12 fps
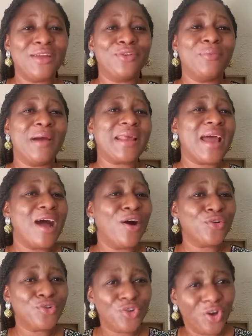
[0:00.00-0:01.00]
No matter
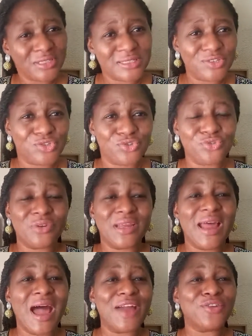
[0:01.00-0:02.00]
how young these children
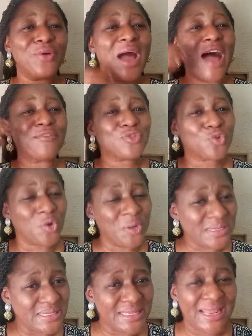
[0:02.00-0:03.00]
are, you have to
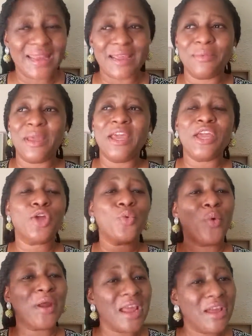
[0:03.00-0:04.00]
consider them
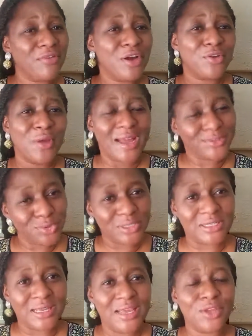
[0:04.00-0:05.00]
in whatever you are doing.